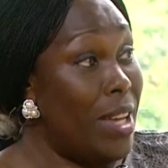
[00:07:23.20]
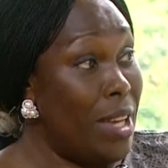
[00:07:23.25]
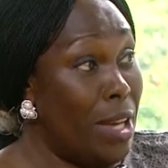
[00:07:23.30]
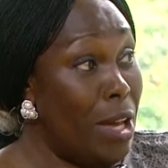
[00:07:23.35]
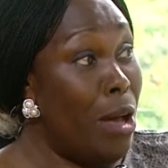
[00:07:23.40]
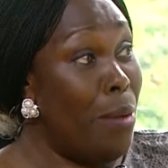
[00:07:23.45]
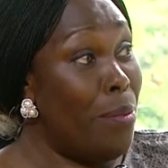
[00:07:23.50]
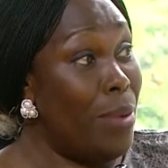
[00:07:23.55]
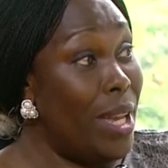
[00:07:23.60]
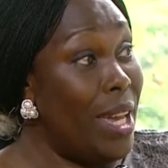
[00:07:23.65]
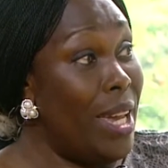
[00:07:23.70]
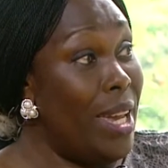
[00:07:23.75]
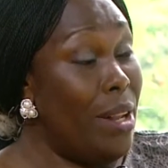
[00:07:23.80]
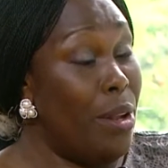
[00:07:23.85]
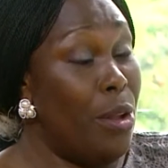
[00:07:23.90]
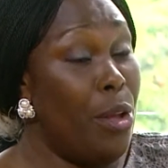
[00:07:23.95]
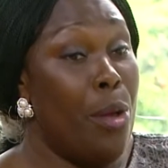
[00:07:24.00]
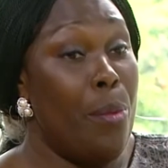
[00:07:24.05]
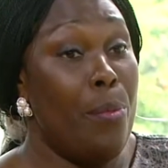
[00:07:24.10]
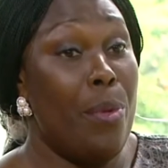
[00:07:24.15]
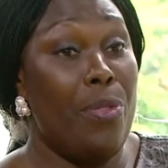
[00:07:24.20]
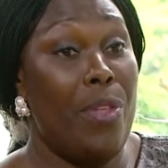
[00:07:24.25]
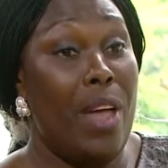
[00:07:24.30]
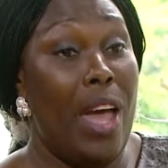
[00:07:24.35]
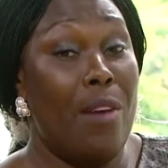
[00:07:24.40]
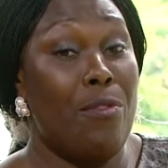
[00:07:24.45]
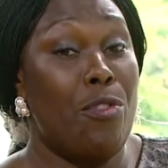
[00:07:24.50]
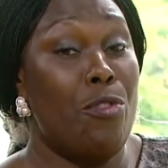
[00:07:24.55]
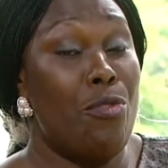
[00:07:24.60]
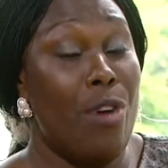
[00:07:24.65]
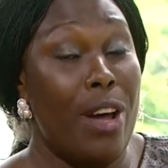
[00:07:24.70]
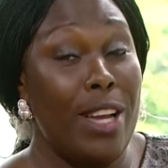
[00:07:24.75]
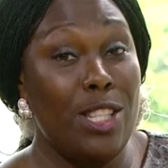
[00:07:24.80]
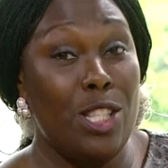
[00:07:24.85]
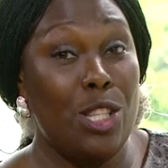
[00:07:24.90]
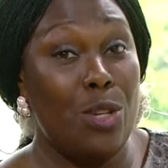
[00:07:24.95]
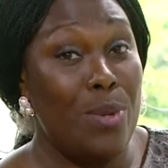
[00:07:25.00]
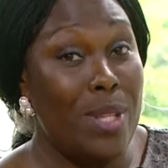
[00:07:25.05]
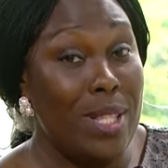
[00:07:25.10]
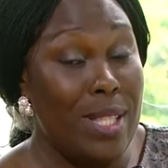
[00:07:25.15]
coming in, but they have a right
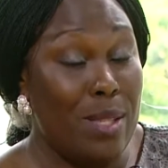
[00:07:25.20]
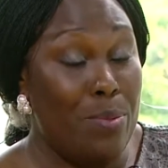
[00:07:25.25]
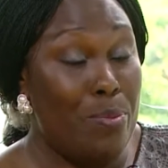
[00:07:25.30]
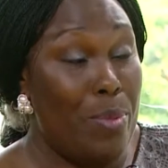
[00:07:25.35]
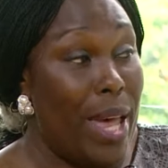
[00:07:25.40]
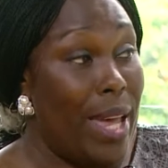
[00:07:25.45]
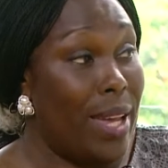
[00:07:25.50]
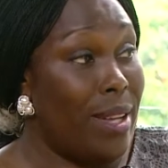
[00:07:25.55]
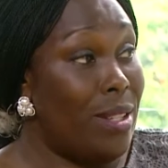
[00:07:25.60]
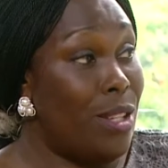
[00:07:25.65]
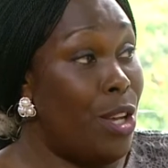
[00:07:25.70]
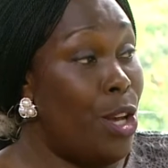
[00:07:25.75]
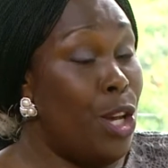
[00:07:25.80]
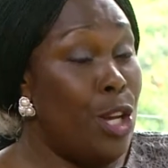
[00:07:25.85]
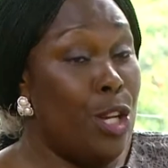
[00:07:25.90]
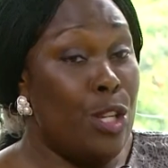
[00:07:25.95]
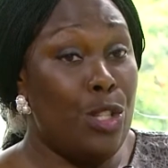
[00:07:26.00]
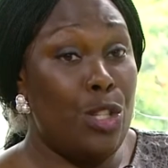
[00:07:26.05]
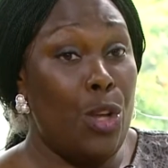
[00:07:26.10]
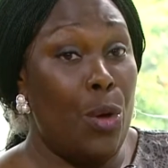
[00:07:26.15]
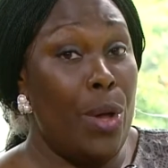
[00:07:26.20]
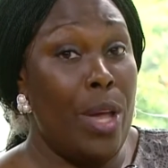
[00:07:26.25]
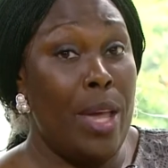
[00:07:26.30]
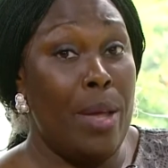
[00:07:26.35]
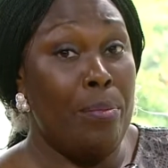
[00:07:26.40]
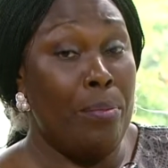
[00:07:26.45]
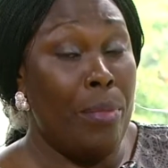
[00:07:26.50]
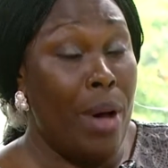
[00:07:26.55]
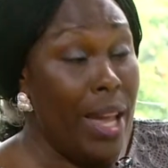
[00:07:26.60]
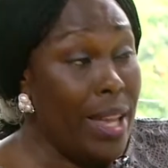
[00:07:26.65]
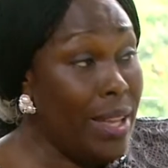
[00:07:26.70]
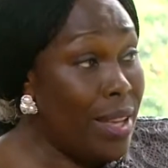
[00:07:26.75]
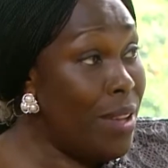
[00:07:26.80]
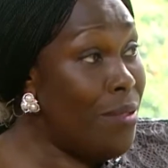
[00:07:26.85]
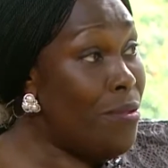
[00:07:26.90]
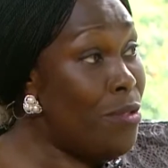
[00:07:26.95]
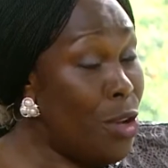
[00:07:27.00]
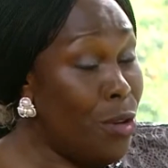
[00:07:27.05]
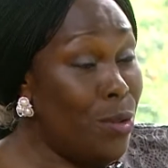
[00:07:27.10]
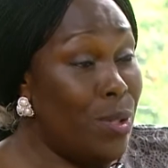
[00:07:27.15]
to inspect. So he might give
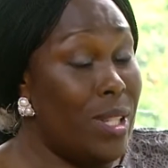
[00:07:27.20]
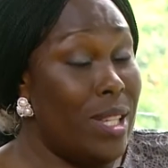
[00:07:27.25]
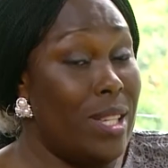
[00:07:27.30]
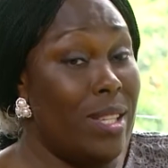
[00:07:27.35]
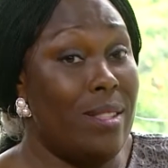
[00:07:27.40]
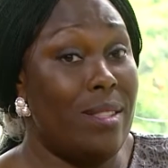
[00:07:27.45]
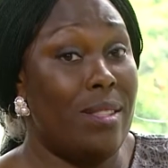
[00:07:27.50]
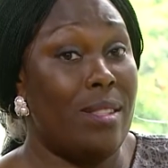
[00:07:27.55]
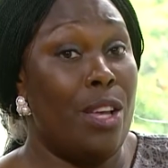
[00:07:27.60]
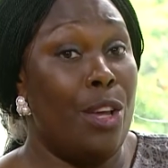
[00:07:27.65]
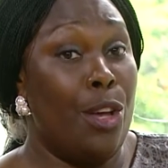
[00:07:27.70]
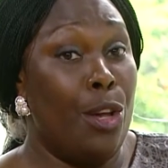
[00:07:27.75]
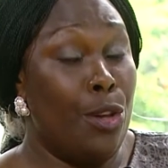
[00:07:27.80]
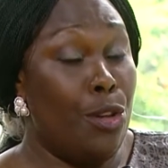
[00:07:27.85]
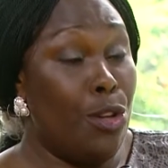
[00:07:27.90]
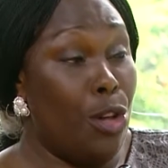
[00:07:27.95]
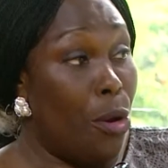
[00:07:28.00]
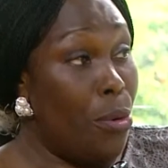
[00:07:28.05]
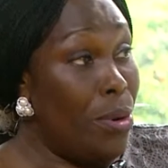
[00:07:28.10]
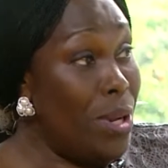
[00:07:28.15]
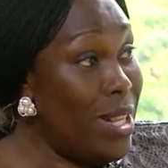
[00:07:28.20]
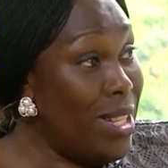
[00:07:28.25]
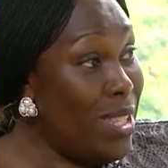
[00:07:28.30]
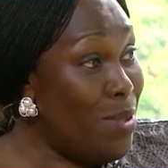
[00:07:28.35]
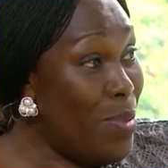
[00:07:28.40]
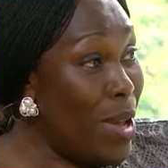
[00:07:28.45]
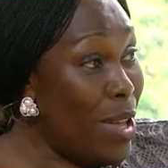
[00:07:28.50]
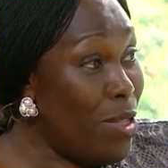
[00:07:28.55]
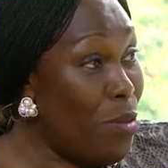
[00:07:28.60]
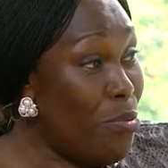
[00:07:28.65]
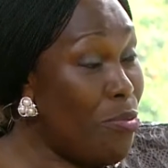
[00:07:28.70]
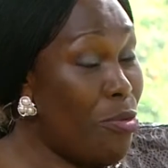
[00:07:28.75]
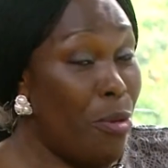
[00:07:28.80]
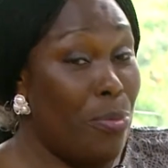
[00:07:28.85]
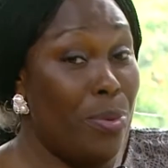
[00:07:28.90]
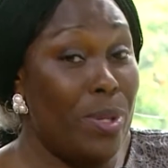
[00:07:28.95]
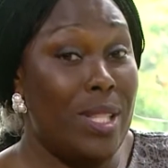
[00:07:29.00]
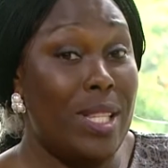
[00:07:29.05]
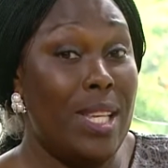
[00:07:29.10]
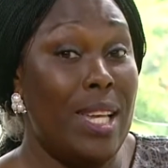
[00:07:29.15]
notice, go and inspect the
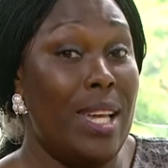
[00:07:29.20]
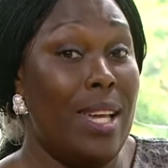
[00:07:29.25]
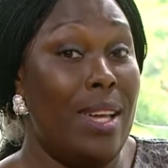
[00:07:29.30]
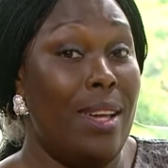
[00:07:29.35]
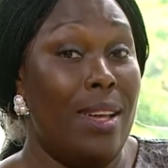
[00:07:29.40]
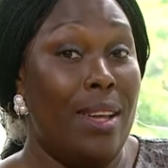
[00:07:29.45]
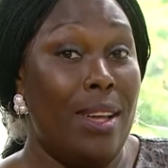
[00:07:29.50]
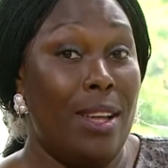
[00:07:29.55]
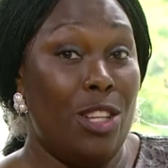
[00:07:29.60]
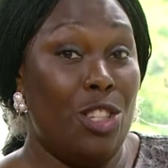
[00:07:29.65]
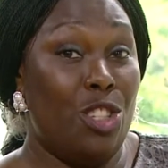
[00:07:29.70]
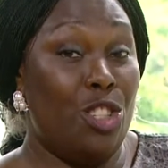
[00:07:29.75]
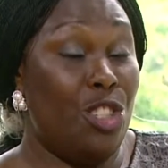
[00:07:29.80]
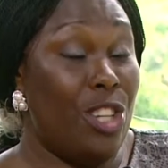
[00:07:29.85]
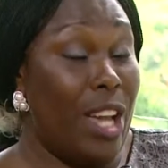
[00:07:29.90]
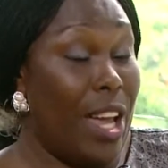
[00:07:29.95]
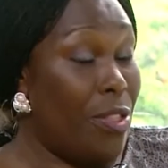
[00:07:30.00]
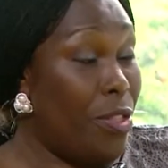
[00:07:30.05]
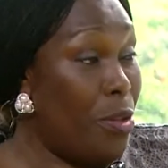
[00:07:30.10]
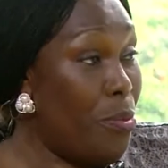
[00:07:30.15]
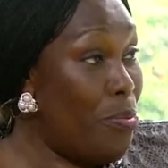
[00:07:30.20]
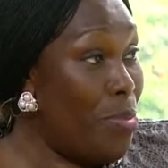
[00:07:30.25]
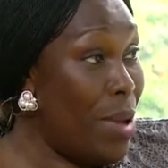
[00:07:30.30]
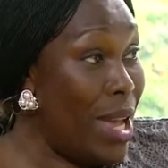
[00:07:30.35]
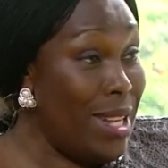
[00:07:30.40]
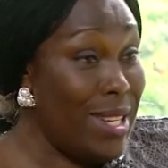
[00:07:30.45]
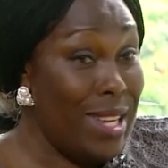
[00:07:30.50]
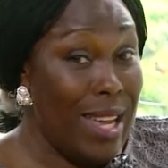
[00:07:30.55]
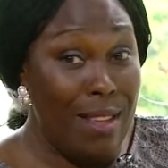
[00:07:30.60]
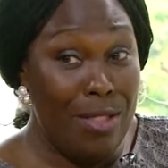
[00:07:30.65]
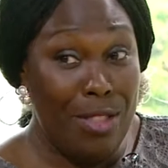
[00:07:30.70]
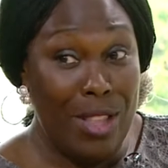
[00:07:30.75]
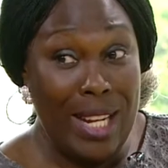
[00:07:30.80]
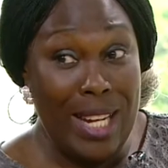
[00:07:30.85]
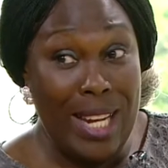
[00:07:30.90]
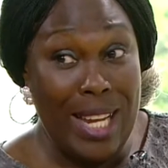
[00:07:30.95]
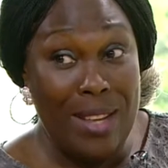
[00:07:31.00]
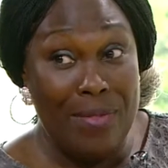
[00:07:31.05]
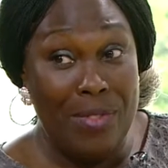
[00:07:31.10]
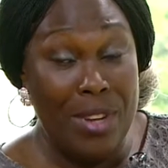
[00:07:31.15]
property, check the bedding, the
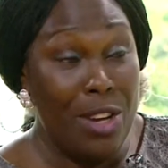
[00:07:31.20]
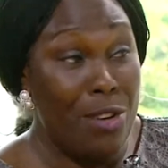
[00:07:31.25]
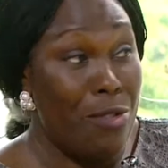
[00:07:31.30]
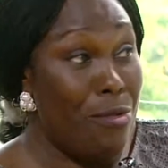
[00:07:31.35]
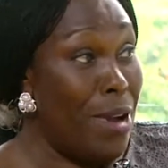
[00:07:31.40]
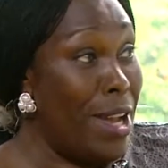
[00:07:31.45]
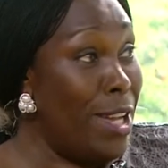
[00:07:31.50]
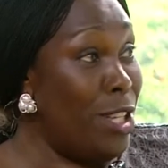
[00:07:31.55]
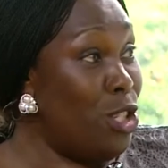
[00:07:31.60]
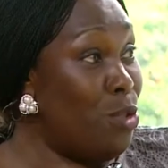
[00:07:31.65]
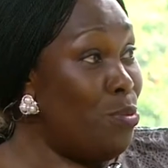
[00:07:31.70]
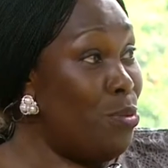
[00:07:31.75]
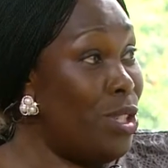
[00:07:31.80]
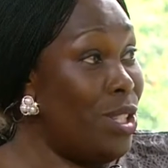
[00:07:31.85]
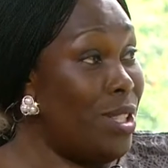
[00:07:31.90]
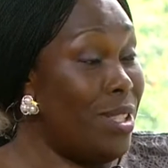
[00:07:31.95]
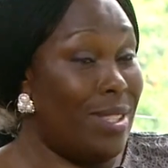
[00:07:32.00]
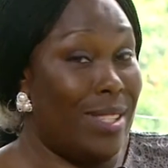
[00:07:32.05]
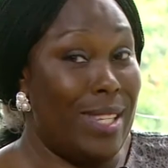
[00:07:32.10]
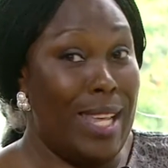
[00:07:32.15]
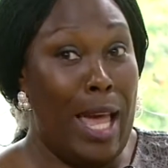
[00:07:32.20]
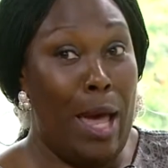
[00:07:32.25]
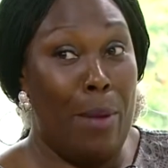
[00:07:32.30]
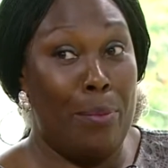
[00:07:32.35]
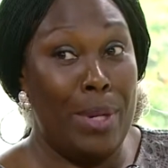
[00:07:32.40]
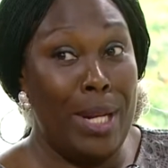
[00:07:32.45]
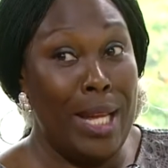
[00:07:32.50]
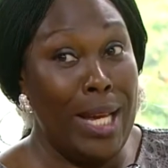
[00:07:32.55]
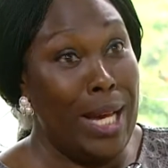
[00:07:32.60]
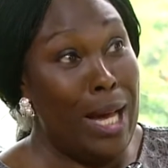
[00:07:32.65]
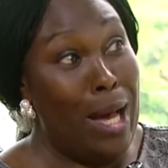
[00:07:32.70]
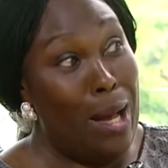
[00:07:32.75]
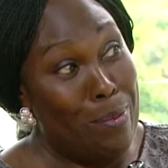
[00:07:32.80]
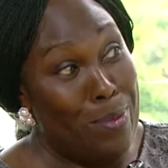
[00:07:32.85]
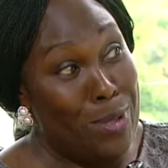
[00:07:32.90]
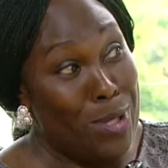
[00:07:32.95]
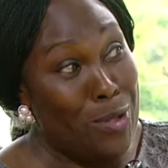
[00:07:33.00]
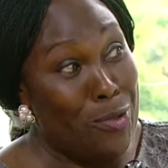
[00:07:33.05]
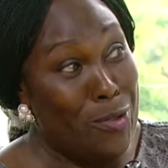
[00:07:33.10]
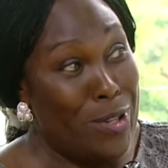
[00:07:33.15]
living arrangements, see how many
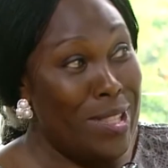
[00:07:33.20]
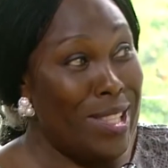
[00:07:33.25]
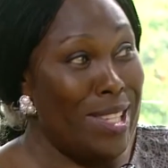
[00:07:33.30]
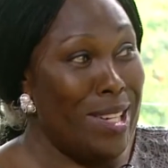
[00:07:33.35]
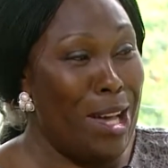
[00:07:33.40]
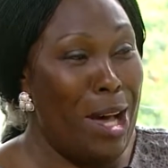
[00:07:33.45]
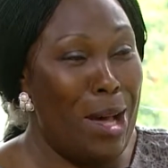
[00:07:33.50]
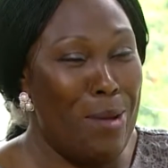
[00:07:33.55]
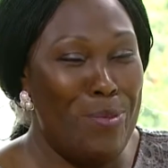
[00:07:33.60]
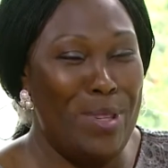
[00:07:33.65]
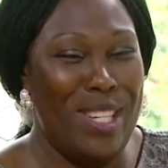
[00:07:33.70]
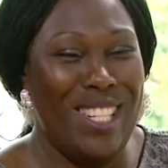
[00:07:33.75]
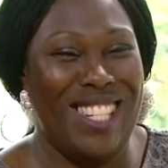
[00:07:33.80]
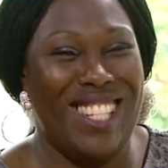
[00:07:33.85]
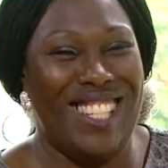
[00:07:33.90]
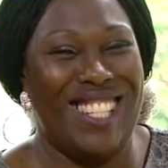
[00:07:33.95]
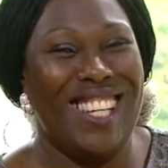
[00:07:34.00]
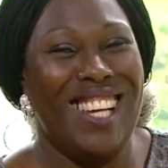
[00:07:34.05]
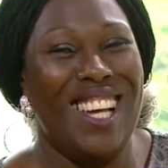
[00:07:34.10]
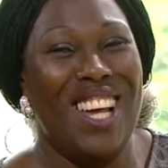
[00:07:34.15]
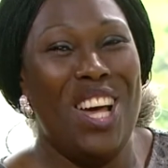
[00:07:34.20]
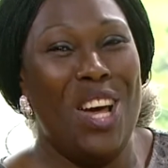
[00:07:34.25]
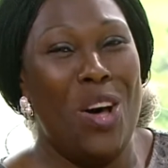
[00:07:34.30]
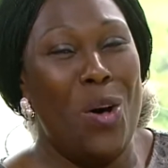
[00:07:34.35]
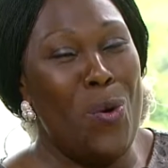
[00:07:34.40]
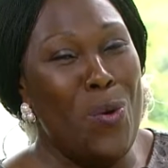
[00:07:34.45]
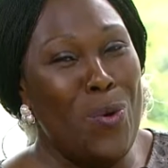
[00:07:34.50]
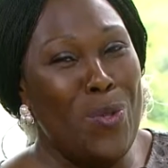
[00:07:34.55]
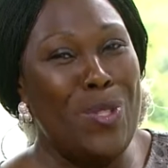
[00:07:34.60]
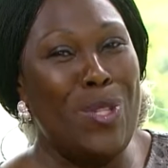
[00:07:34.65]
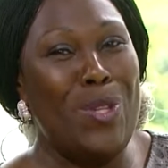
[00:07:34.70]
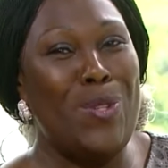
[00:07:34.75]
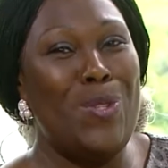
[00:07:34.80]
cups are in the cupboard. Also